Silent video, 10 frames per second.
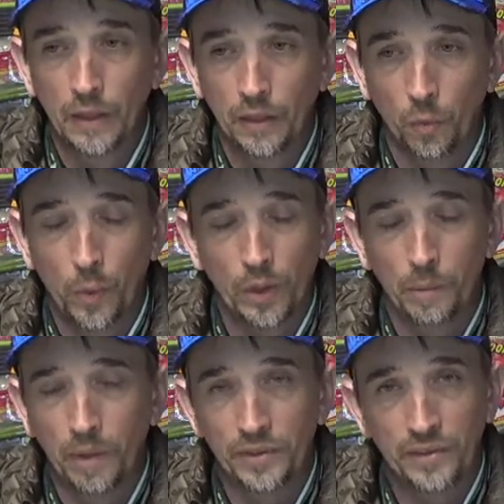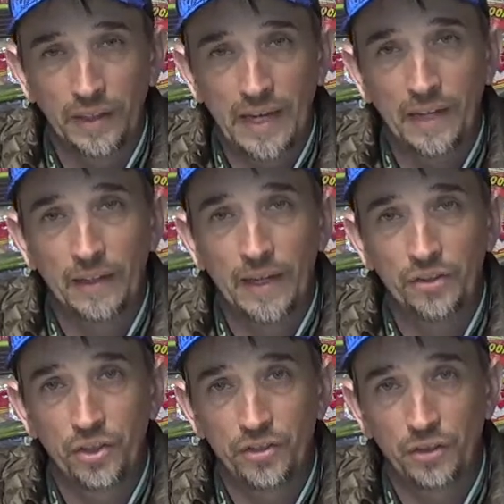The winter months they can't
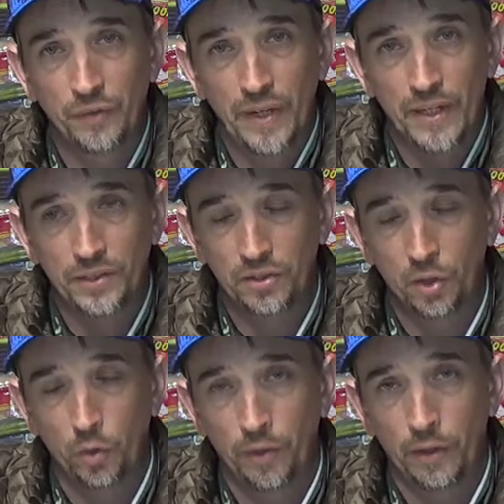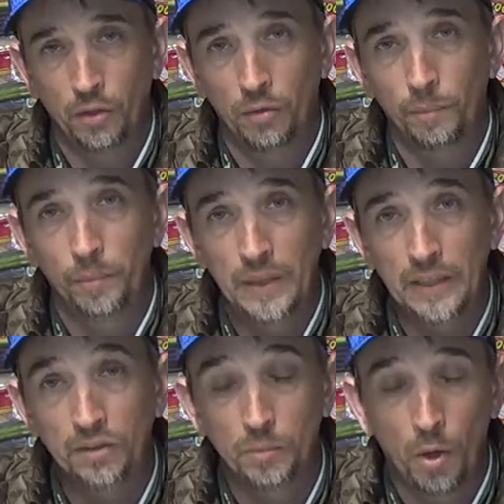digest as fast, so they'll
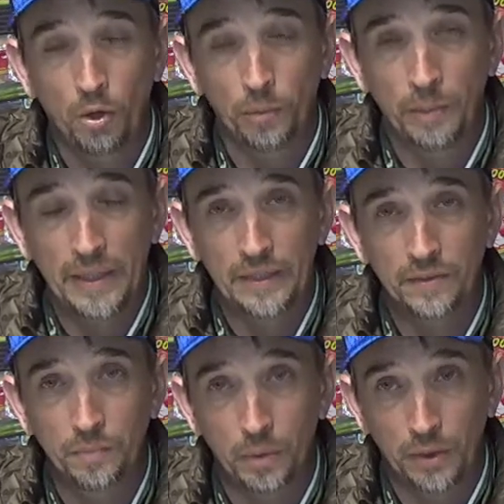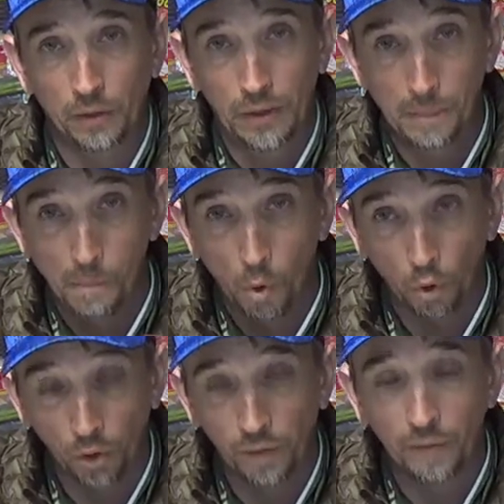eat smaller baits, but they'll eat
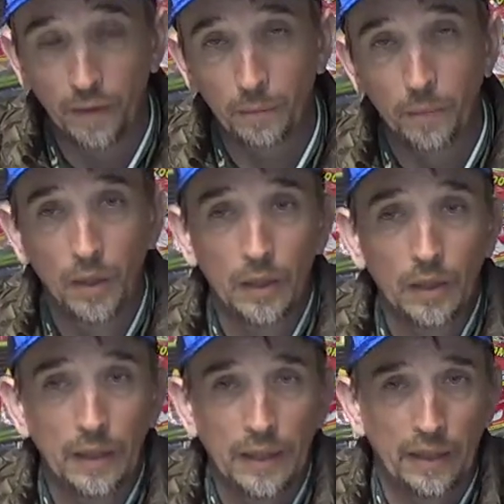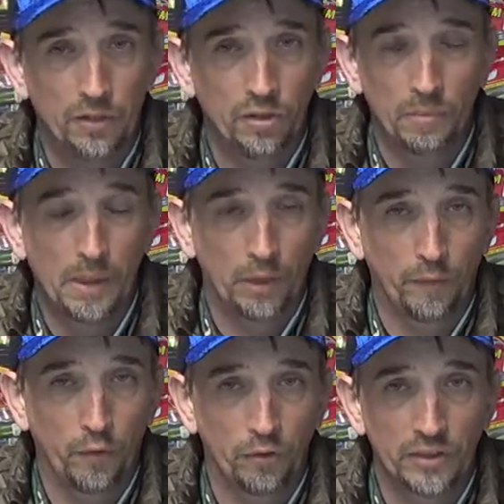more of them, and it's just better
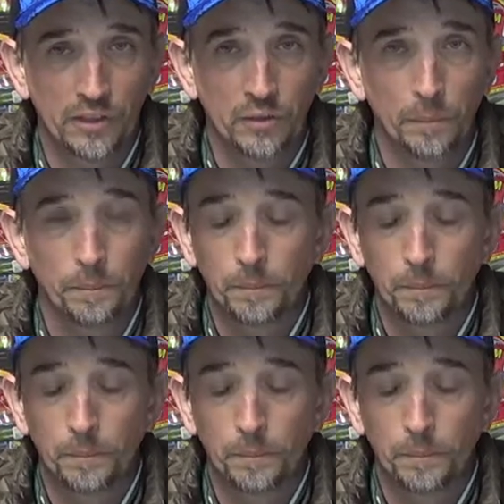for their system.